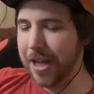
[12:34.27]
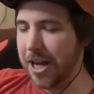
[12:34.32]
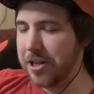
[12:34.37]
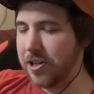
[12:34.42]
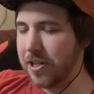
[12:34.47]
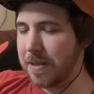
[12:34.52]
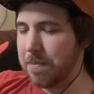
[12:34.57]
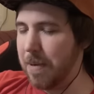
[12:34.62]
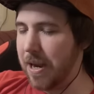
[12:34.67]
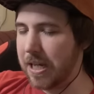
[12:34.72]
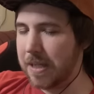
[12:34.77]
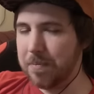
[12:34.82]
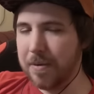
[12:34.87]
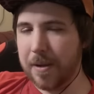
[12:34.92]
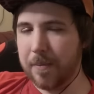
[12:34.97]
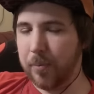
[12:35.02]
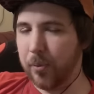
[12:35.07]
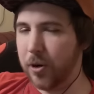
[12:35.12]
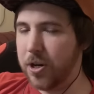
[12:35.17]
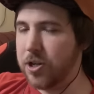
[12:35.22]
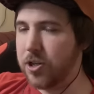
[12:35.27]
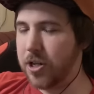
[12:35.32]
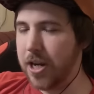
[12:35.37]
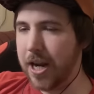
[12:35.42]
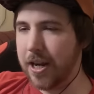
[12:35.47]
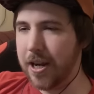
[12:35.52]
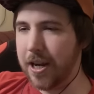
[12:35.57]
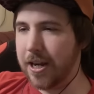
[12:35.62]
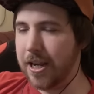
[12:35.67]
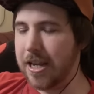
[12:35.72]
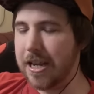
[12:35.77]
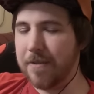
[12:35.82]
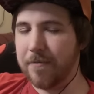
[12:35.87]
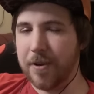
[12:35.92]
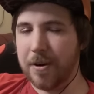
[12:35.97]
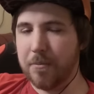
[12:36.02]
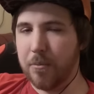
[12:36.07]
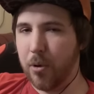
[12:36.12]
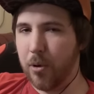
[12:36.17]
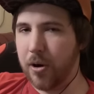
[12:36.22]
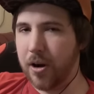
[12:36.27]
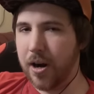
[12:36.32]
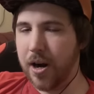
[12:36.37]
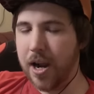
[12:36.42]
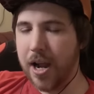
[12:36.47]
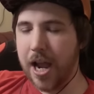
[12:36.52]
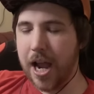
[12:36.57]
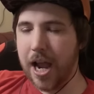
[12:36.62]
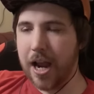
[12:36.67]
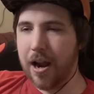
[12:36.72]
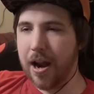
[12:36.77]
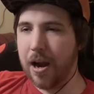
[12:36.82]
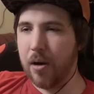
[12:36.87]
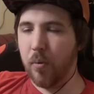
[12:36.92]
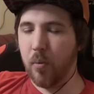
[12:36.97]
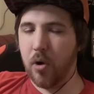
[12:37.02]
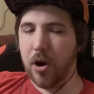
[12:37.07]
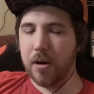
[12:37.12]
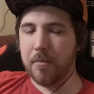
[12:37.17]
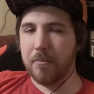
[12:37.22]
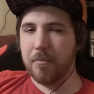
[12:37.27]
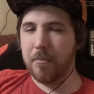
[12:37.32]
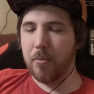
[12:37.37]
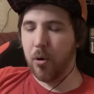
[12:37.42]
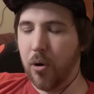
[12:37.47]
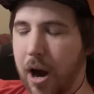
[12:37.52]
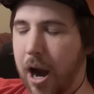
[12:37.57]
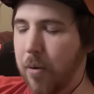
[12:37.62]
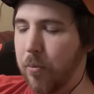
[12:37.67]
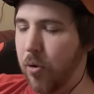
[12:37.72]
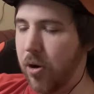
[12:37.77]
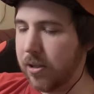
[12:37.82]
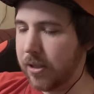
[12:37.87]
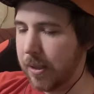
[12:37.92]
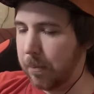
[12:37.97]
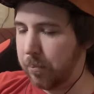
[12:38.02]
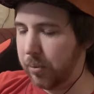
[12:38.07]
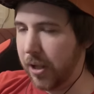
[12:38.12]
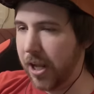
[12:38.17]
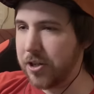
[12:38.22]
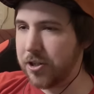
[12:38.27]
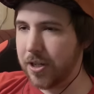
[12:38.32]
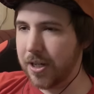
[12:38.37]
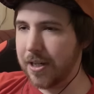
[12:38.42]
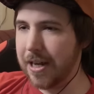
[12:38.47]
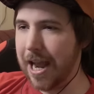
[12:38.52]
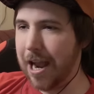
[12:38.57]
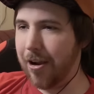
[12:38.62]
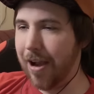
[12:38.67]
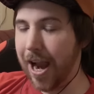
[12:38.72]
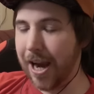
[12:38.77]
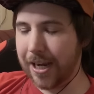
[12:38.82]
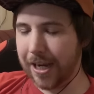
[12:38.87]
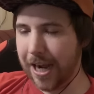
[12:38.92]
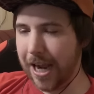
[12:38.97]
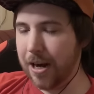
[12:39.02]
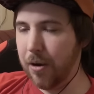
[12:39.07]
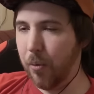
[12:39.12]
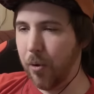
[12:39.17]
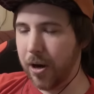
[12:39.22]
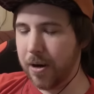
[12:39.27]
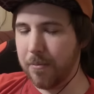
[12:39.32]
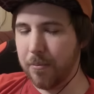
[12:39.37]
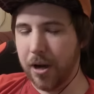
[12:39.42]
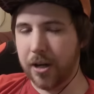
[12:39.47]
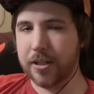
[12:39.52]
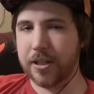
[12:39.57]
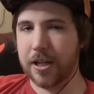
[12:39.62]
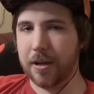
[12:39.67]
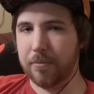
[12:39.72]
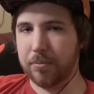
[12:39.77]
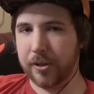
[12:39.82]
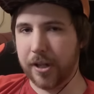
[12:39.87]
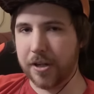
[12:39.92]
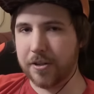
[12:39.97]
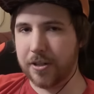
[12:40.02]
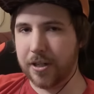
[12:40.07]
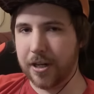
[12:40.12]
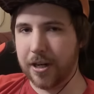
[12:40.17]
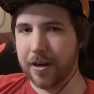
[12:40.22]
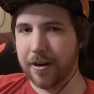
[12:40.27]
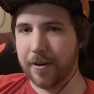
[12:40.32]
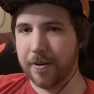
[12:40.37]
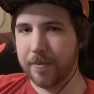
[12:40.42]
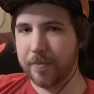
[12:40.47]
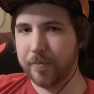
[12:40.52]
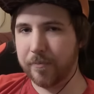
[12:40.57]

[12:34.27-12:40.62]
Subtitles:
That just makes me appreciate it even more. And I want more. I want the plushie now. I kind of want a Mudkip plushie here.